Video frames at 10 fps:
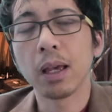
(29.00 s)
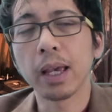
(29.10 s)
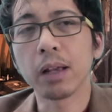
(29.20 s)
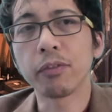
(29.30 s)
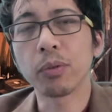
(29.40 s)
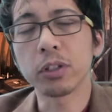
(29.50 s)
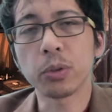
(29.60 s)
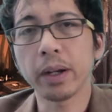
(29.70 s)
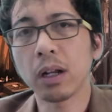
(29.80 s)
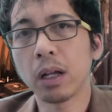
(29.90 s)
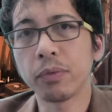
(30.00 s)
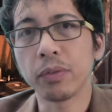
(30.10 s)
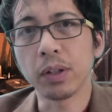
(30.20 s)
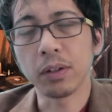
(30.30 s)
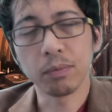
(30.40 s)
And for the trade-off
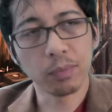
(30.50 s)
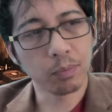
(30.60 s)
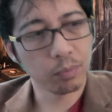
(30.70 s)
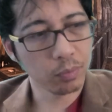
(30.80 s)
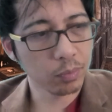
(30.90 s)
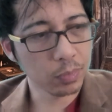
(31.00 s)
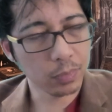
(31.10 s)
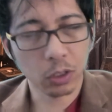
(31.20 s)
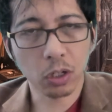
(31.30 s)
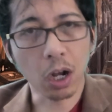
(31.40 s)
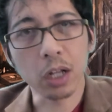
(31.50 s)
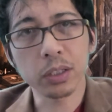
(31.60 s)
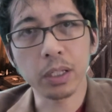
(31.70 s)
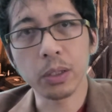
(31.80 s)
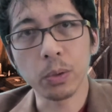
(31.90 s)
of it
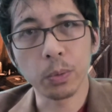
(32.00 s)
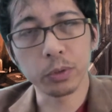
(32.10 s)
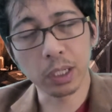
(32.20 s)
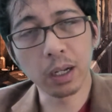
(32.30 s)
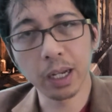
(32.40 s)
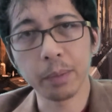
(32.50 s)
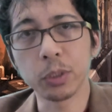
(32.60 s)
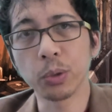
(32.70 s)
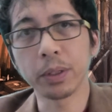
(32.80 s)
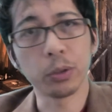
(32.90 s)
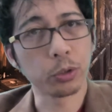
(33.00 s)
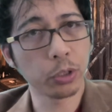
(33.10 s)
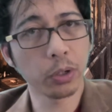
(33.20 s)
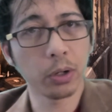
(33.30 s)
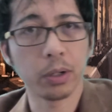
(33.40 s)
costing you time during your
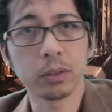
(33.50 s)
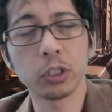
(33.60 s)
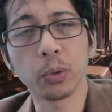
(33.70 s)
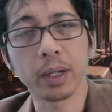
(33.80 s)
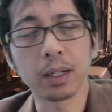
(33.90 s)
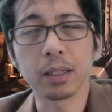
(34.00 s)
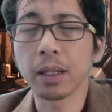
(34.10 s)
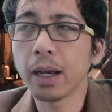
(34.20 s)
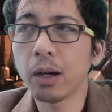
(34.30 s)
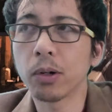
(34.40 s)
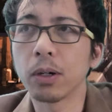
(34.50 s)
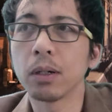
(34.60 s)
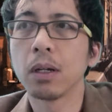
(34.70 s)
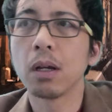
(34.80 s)
turn, during an encounter,